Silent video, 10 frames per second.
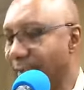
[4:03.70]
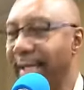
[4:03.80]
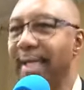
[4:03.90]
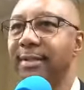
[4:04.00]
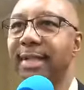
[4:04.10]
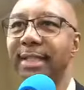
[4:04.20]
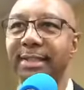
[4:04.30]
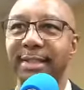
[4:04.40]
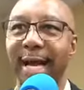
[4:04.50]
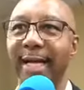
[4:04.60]
he's
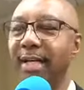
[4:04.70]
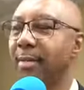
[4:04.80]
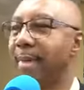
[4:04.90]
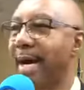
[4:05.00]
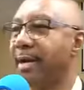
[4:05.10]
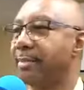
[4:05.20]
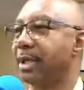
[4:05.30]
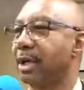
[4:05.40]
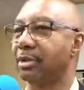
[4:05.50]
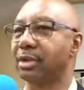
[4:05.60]
excited about it
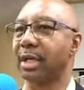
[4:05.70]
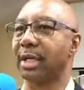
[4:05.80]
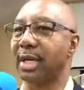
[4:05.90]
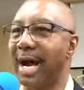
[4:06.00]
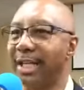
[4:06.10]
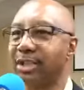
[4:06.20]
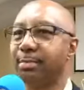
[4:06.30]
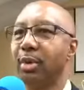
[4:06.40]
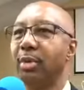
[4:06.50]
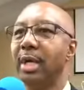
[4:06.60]
because the
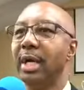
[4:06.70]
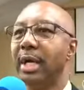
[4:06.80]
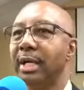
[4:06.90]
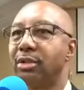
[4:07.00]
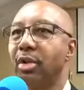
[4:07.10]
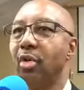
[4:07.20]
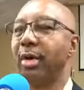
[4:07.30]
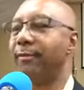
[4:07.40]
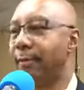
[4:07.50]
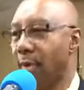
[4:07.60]
gospel is
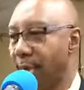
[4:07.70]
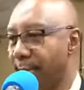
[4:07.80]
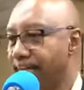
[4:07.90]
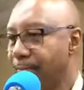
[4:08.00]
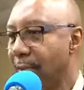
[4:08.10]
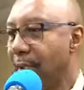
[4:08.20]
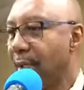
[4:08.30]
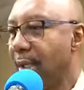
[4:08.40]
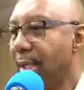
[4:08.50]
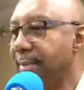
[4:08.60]
going forth.
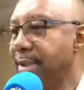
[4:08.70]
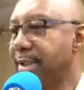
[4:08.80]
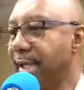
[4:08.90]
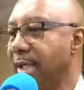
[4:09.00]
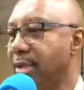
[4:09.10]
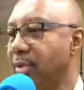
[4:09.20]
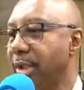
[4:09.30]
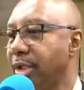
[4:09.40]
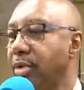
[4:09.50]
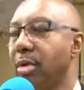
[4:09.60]
Let me tell you,
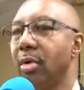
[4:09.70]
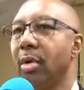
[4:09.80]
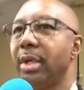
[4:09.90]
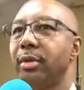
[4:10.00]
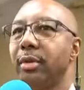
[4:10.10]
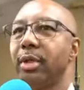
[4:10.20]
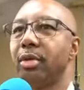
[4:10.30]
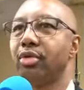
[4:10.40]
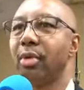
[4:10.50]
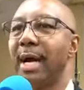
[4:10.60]
when you're going through
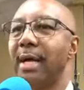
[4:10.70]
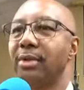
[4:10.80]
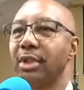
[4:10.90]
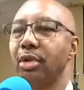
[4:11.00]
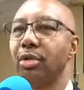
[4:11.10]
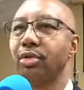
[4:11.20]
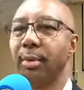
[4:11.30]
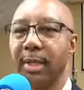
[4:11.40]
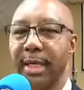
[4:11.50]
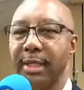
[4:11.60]
your trials and your
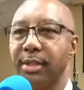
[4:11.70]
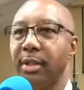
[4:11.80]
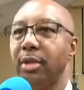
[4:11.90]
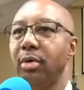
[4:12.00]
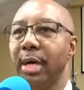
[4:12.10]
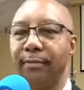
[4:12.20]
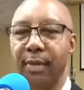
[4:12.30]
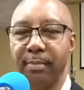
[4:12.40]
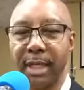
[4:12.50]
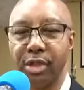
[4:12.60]
tribulation, you have to
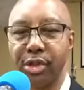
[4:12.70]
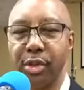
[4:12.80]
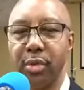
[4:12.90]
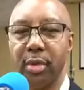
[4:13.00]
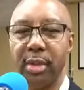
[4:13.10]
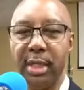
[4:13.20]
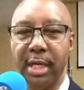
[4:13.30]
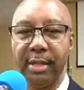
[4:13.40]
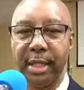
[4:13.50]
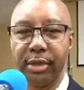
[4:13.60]
make sure
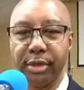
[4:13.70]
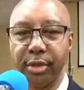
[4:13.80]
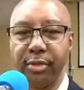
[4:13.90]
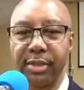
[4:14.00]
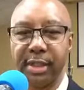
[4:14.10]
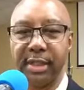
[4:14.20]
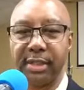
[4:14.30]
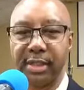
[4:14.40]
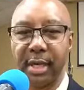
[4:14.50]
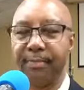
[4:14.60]
that you see
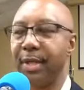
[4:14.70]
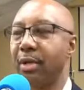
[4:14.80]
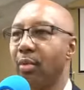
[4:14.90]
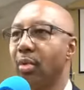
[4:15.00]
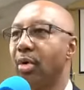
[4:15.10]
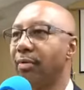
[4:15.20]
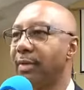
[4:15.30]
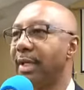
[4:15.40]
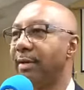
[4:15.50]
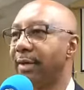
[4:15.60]
something worth
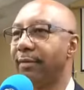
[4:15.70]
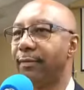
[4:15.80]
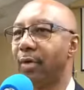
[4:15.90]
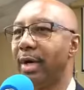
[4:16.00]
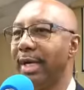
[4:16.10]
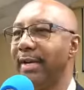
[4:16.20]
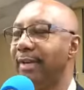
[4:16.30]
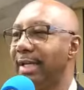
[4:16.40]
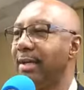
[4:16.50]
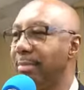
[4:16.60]
living for
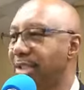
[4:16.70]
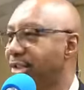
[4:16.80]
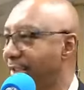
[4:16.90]
even in the midst